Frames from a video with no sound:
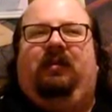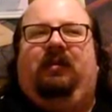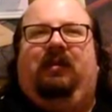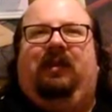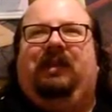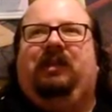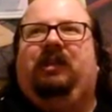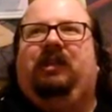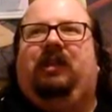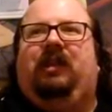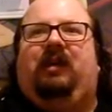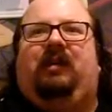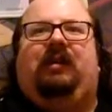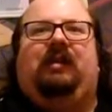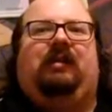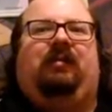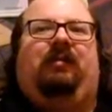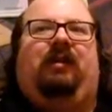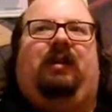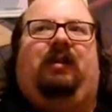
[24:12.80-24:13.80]

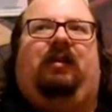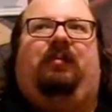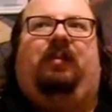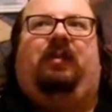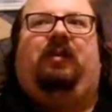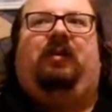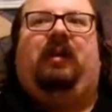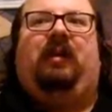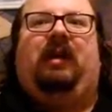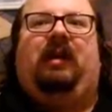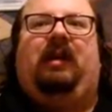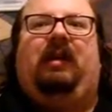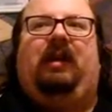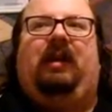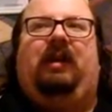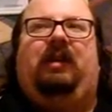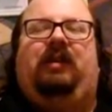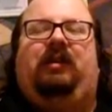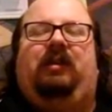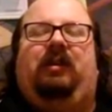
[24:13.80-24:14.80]
legendaries available, and
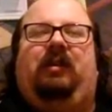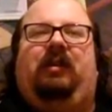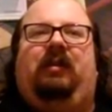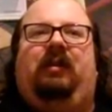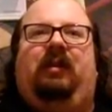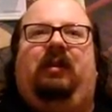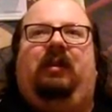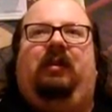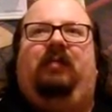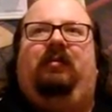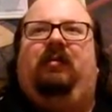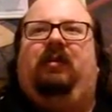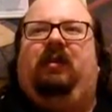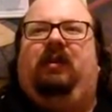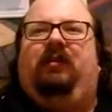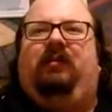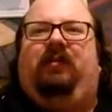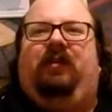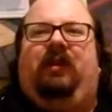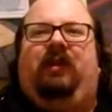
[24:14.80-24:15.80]
actually
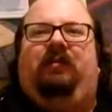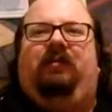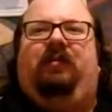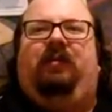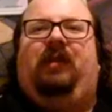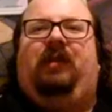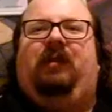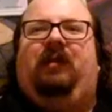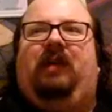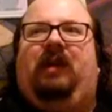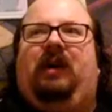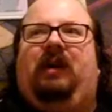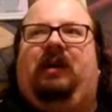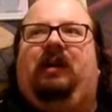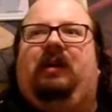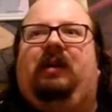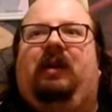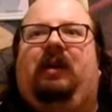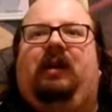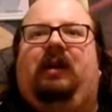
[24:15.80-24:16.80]
really fun figuring
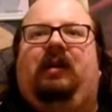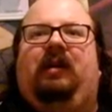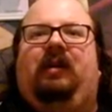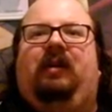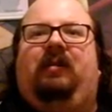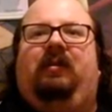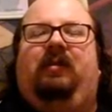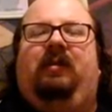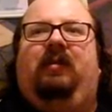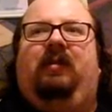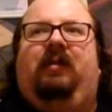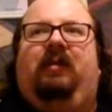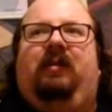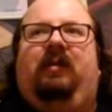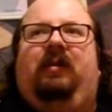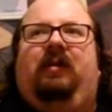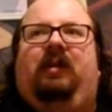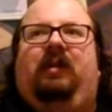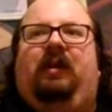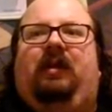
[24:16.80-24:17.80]
out and how to
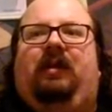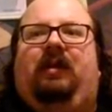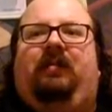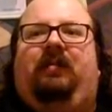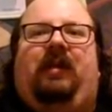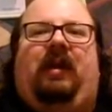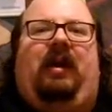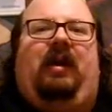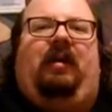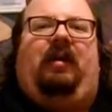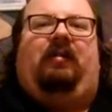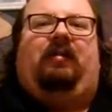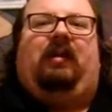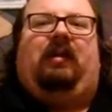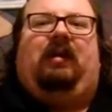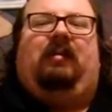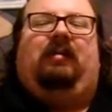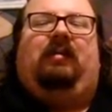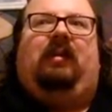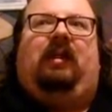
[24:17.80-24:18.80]
hunt them down.
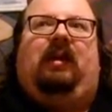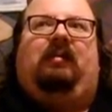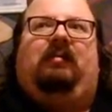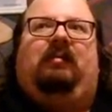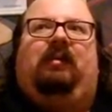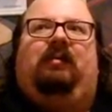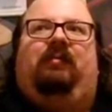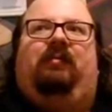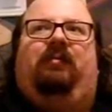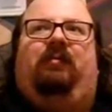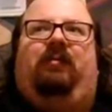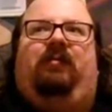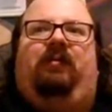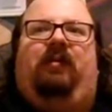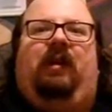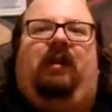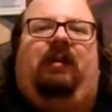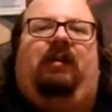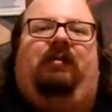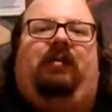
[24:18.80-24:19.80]
That was a
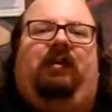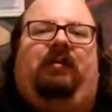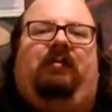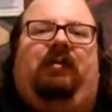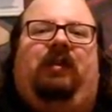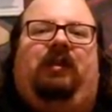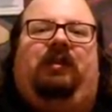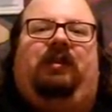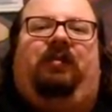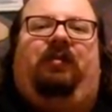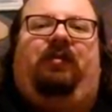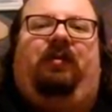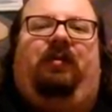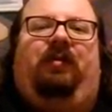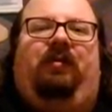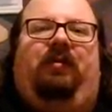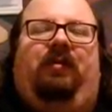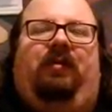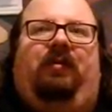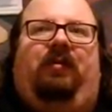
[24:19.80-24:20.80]
very fun feature
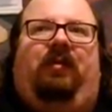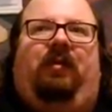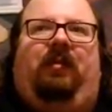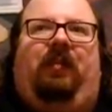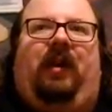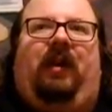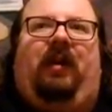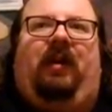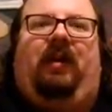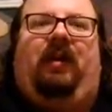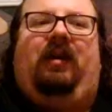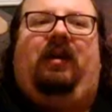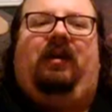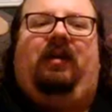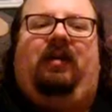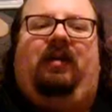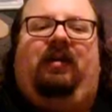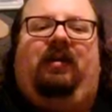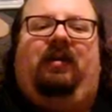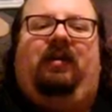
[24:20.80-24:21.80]
for me.
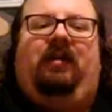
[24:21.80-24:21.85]
And